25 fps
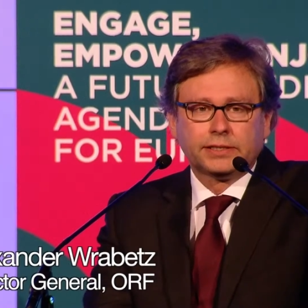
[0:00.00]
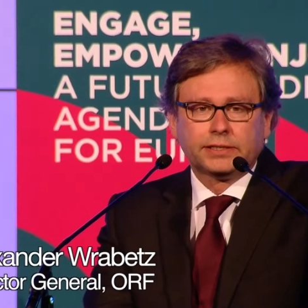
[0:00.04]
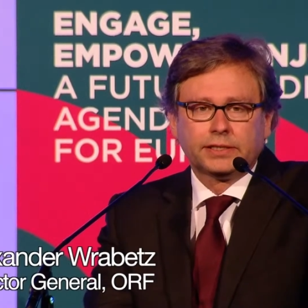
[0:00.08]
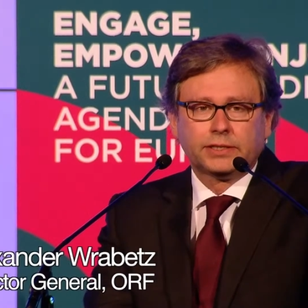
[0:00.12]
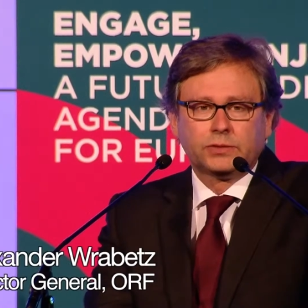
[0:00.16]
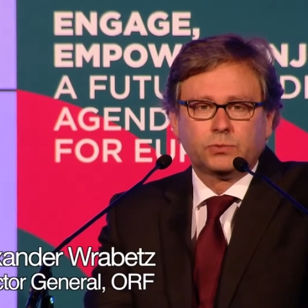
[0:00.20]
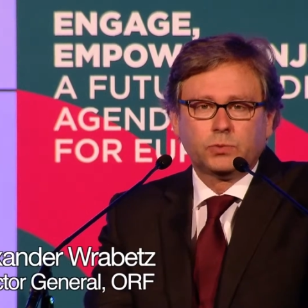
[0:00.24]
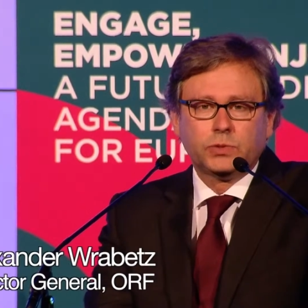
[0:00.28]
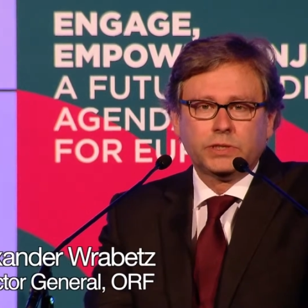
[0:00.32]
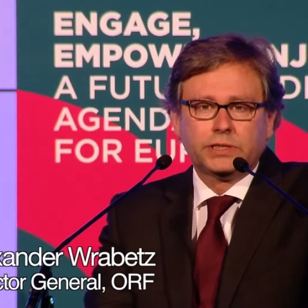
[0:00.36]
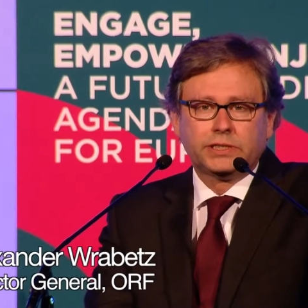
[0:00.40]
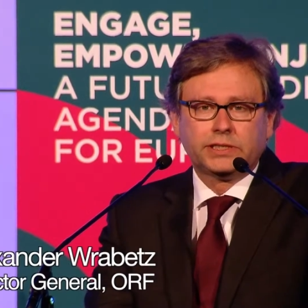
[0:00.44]

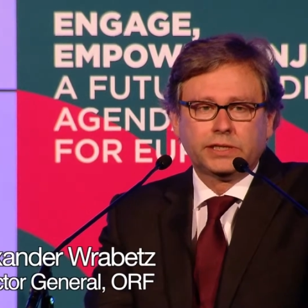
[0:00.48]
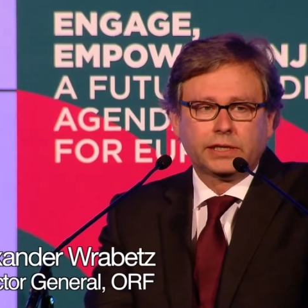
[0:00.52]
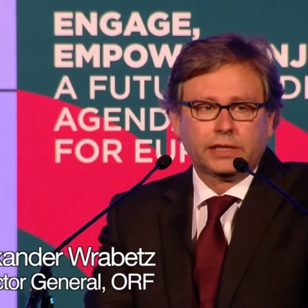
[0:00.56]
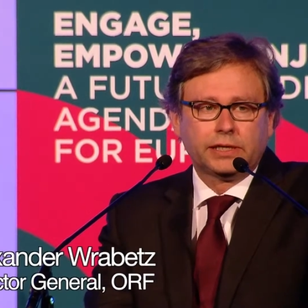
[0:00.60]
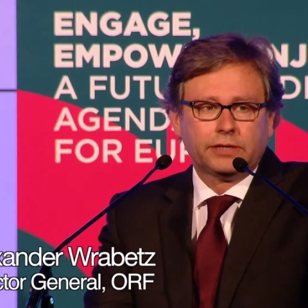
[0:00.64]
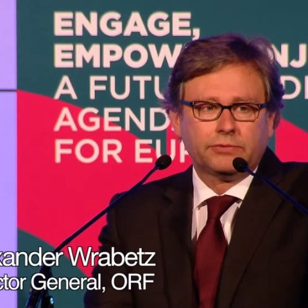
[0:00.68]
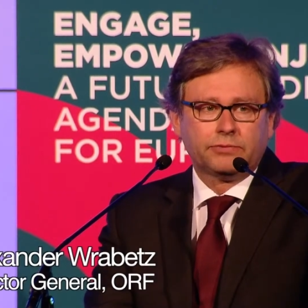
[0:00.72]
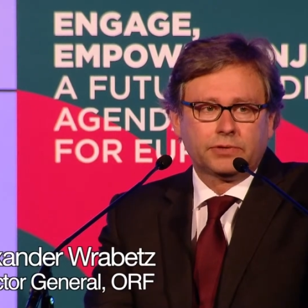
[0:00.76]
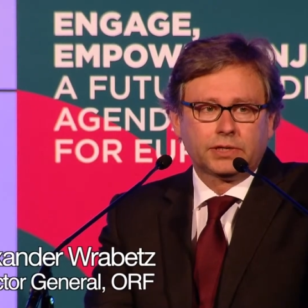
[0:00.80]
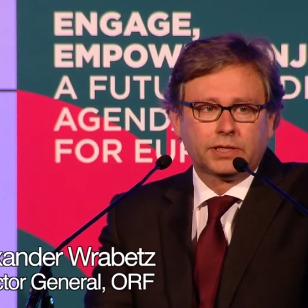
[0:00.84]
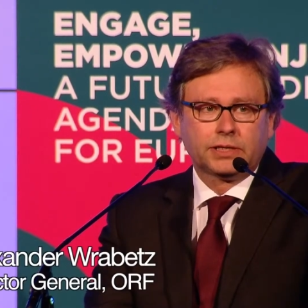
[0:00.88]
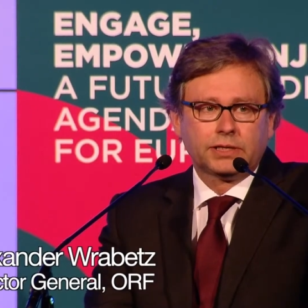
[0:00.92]
that we
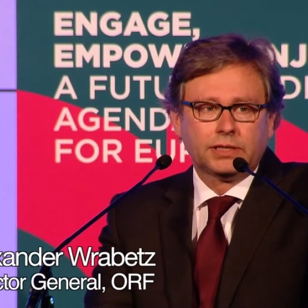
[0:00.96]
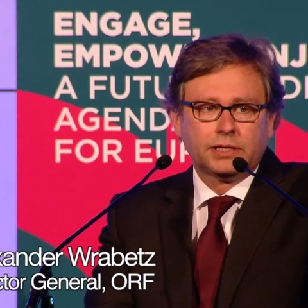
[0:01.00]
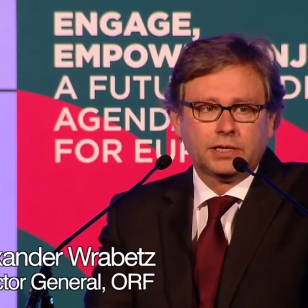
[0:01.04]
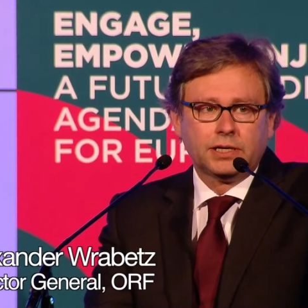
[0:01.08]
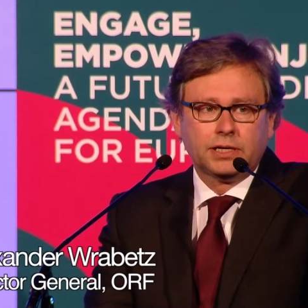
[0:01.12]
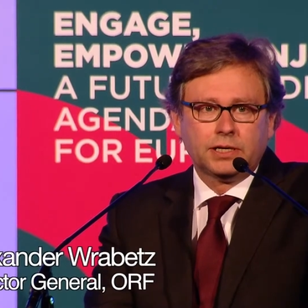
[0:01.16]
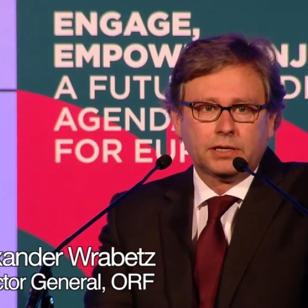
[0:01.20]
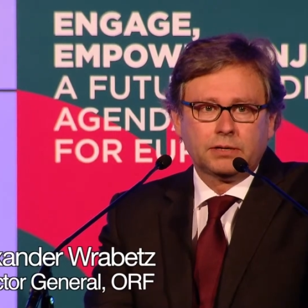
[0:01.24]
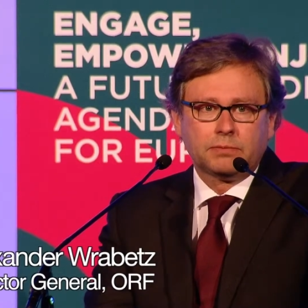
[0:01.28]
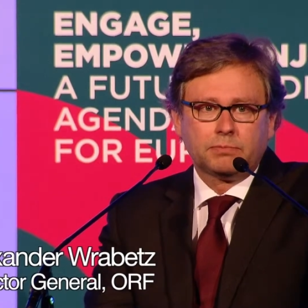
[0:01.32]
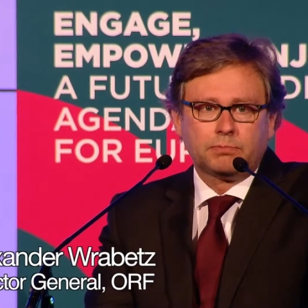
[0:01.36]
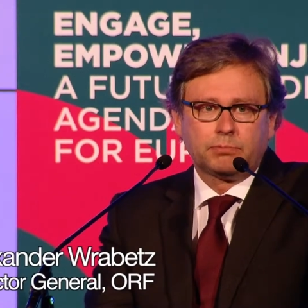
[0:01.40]
deliver
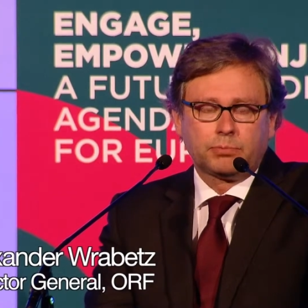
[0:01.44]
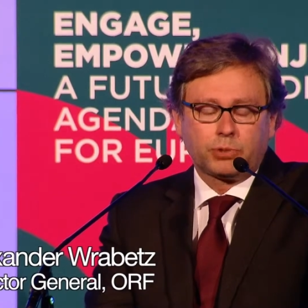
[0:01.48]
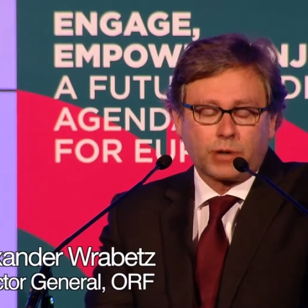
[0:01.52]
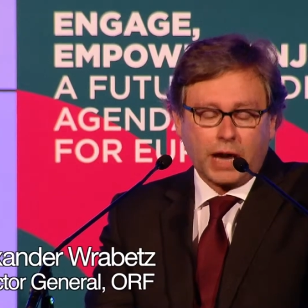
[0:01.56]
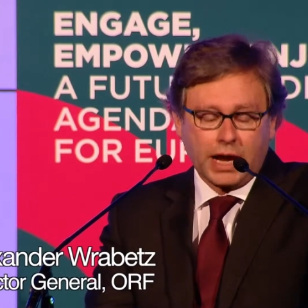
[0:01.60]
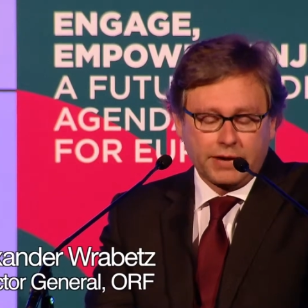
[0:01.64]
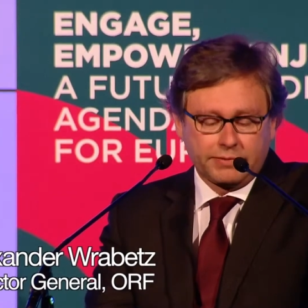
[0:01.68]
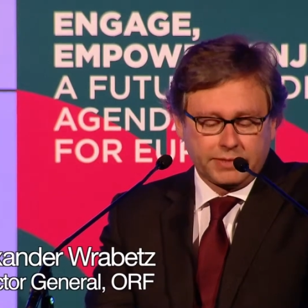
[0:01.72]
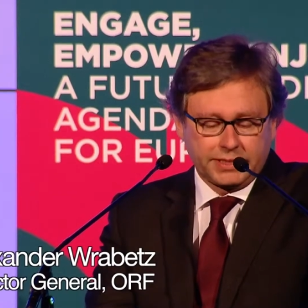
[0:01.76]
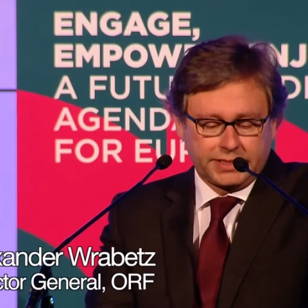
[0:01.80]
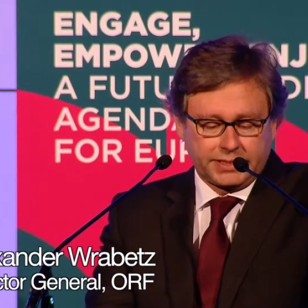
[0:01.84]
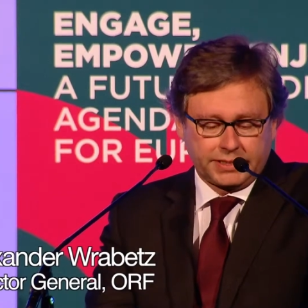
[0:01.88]

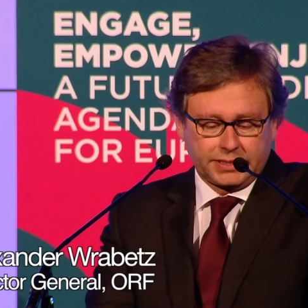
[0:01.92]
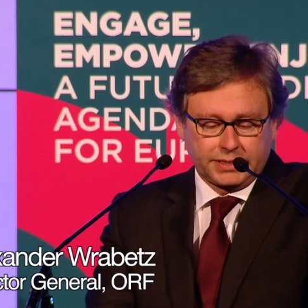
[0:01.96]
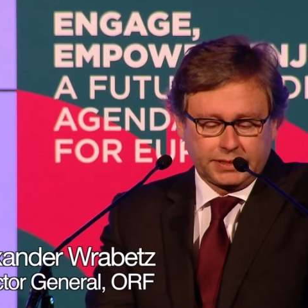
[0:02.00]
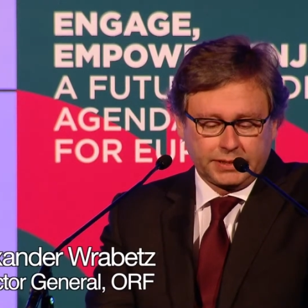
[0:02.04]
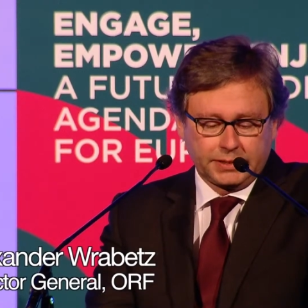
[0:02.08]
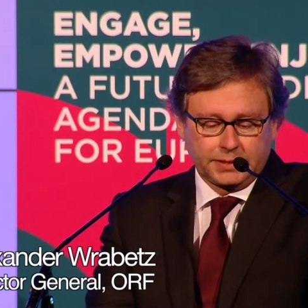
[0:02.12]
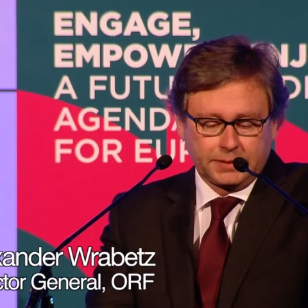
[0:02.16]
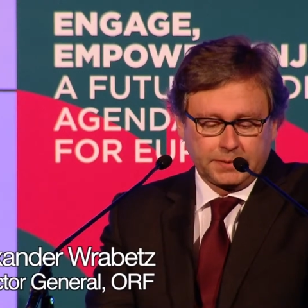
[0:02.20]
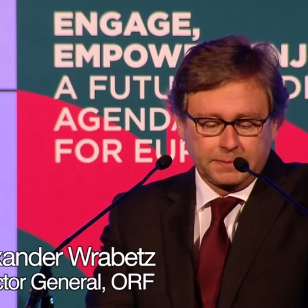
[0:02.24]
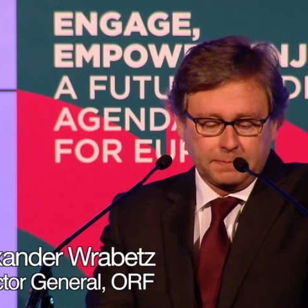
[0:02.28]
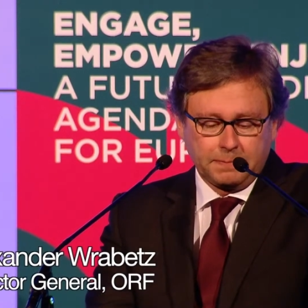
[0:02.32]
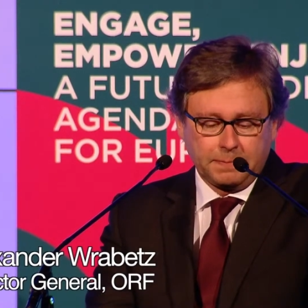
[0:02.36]

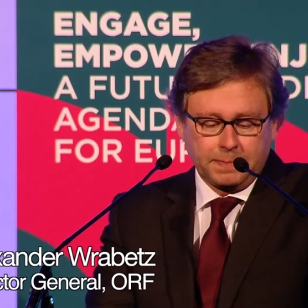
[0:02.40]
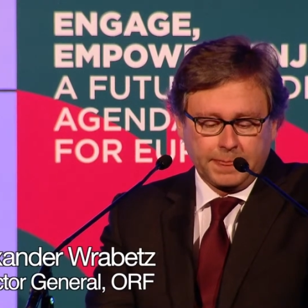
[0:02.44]
privacy.